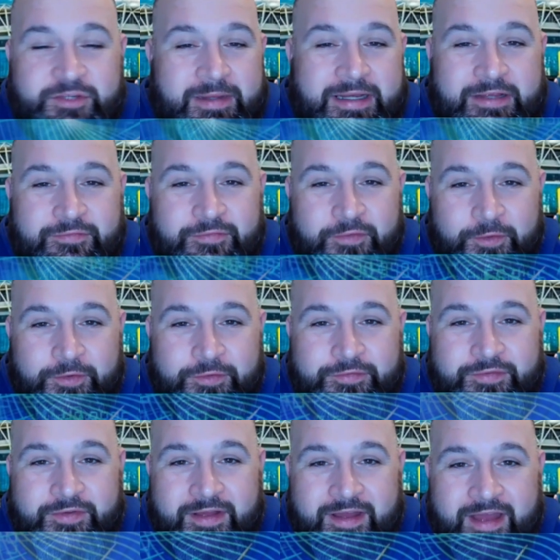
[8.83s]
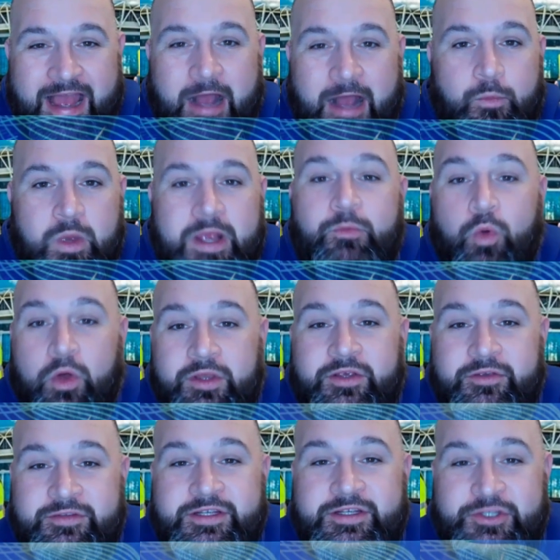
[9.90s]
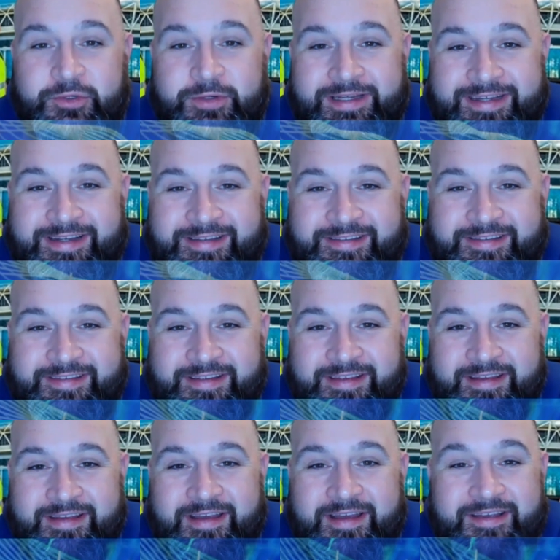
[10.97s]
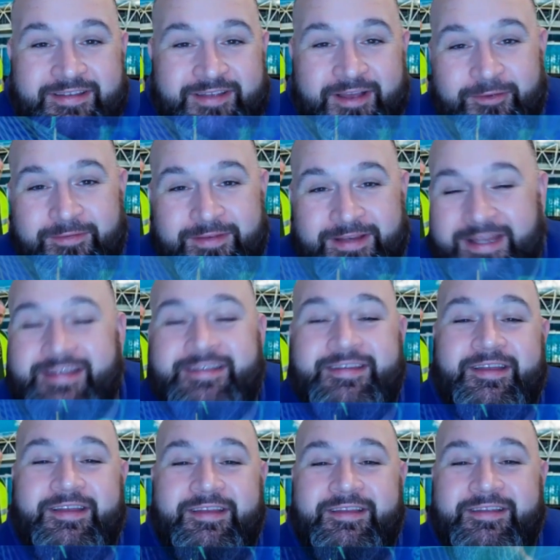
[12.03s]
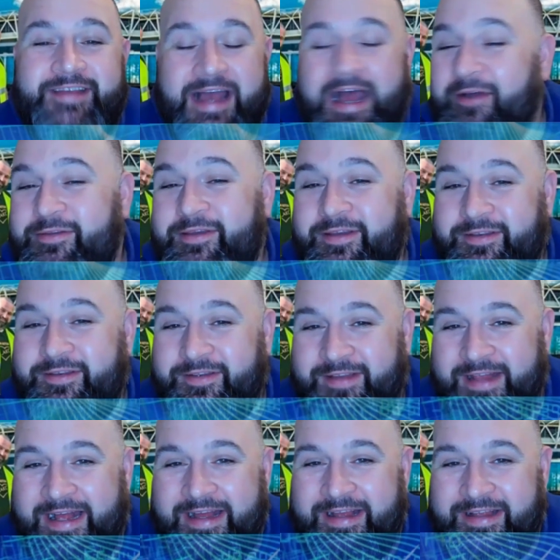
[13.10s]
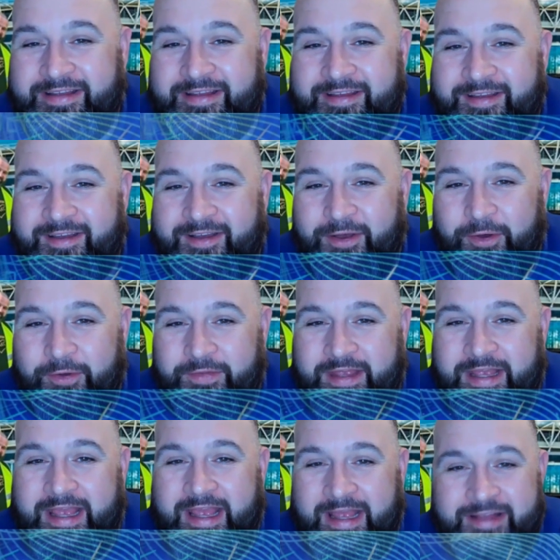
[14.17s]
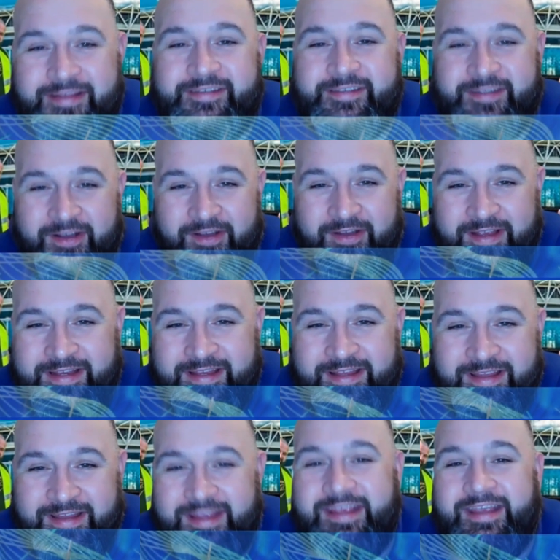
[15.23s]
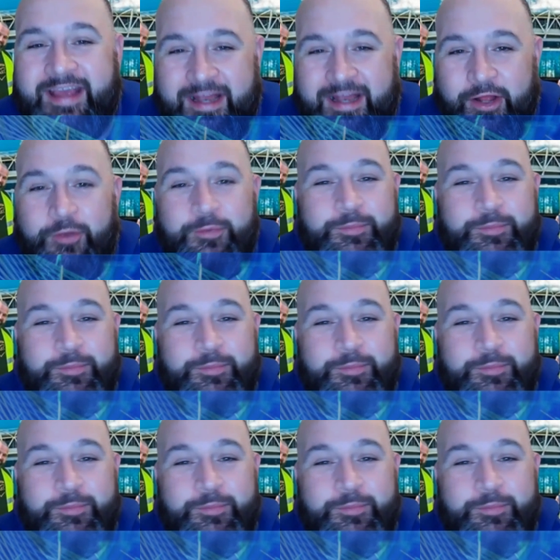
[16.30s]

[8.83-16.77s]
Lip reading: 24th, and we want you to join us. So listen to how you can do that on the Inside the Yellow